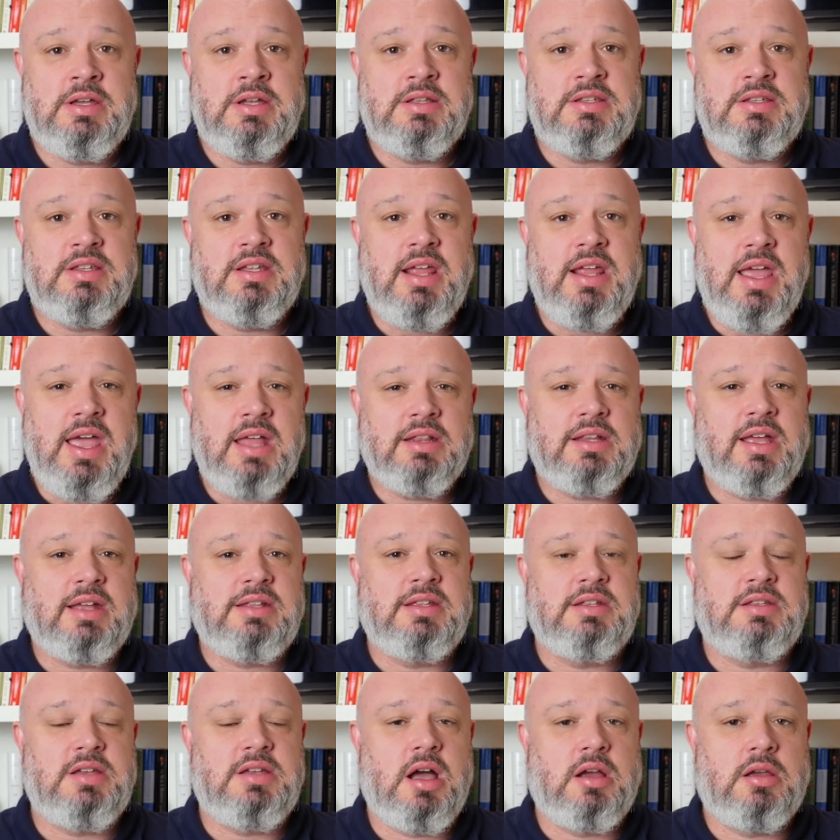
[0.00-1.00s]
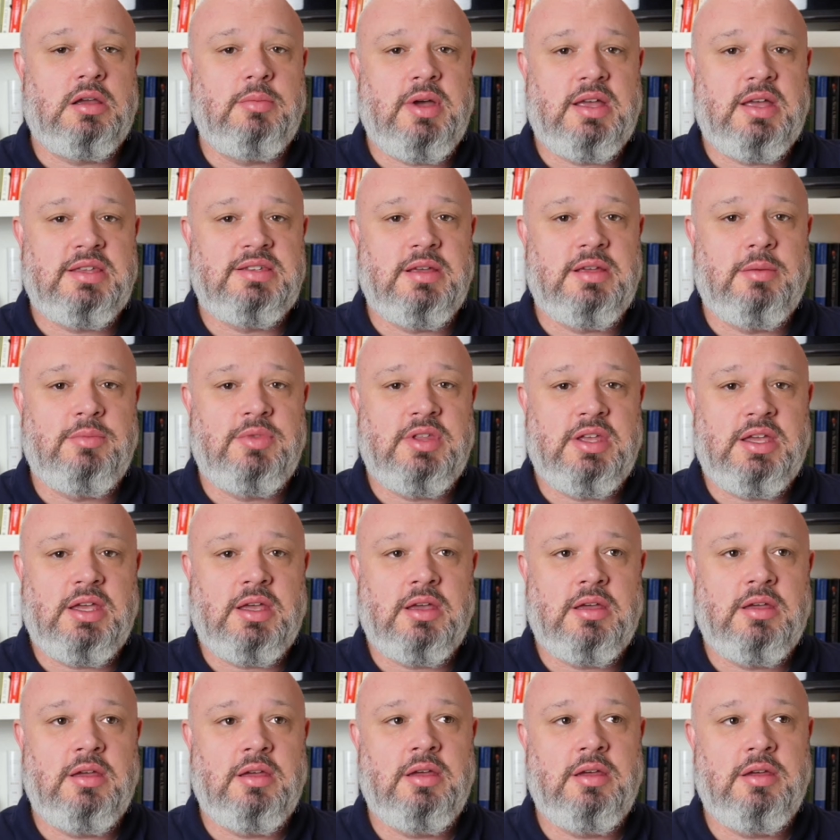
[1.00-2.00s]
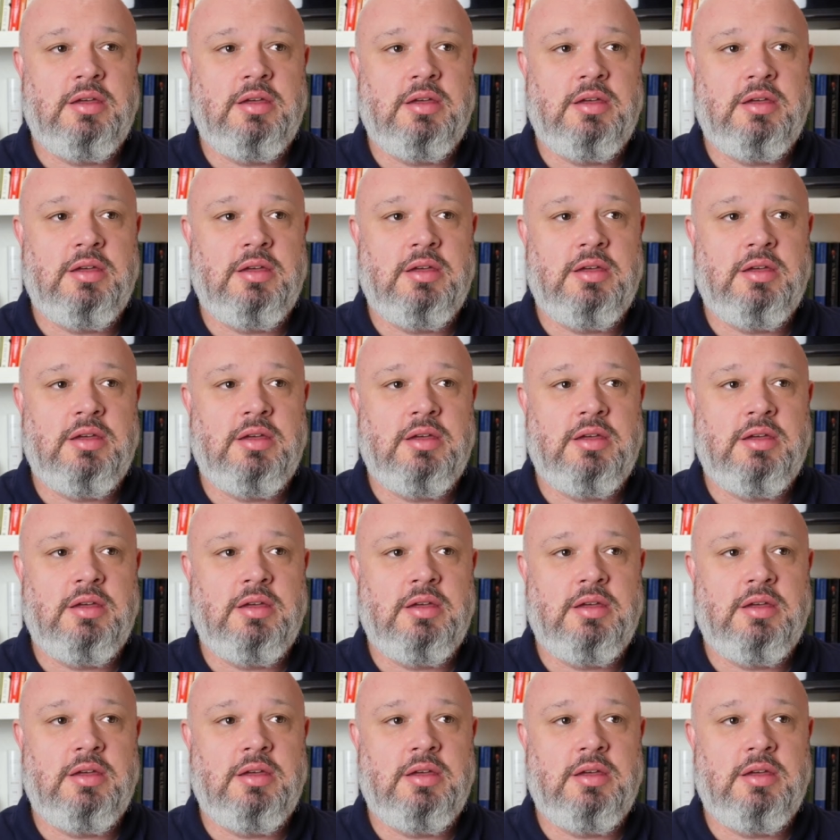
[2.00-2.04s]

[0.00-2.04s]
Today I'd like to talk about something